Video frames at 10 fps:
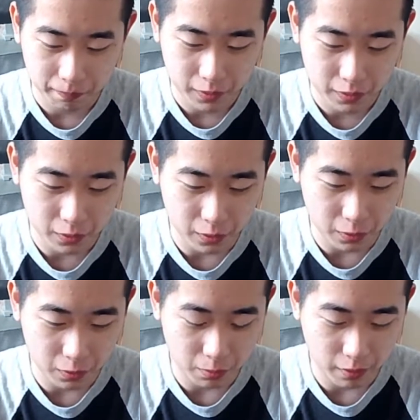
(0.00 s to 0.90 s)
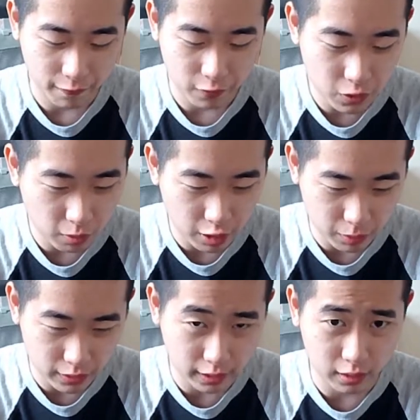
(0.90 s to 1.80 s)
So my first watch
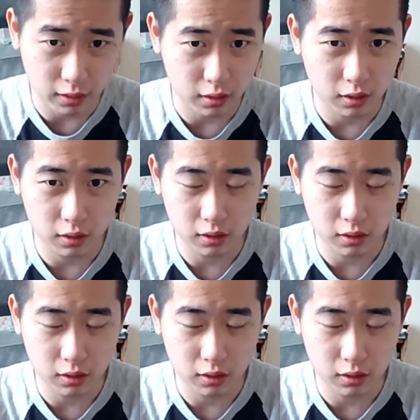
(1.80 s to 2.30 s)
was like a